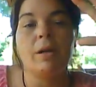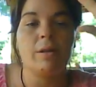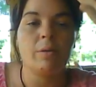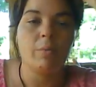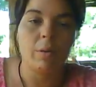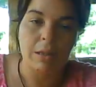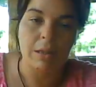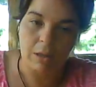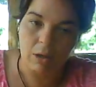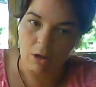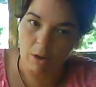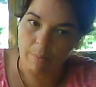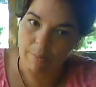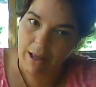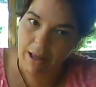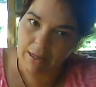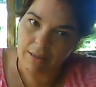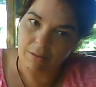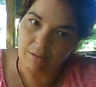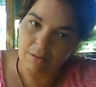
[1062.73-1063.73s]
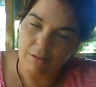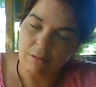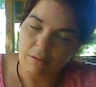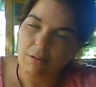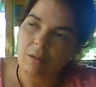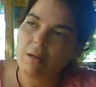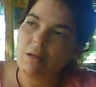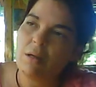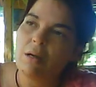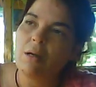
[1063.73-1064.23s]
otherwise I'll
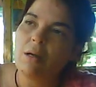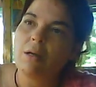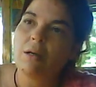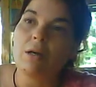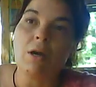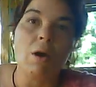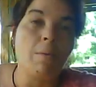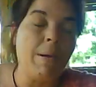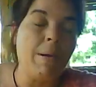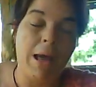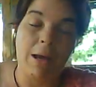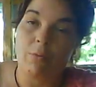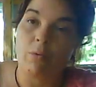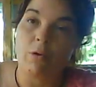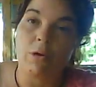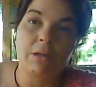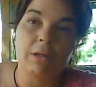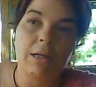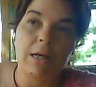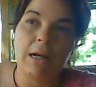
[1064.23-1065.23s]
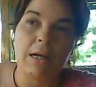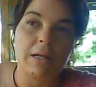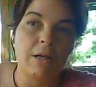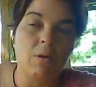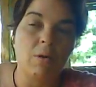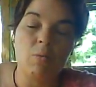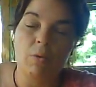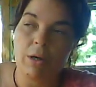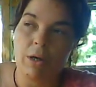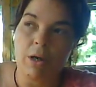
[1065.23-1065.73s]
go backwards, and I
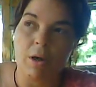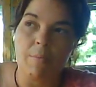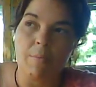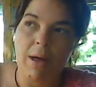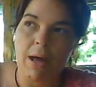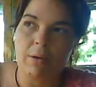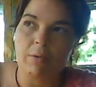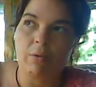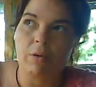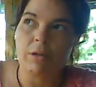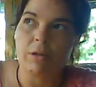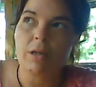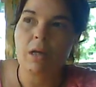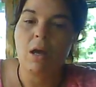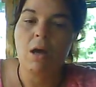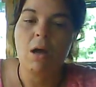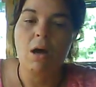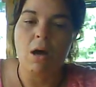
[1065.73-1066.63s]
don't want to go backwards.